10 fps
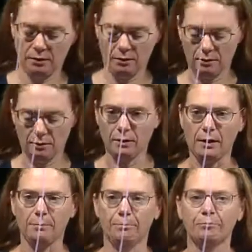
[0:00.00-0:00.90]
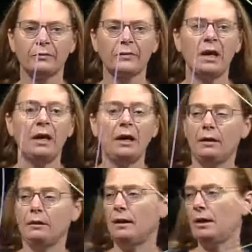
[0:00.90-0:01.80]
All right.
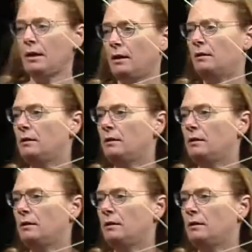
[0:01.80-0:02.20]
And then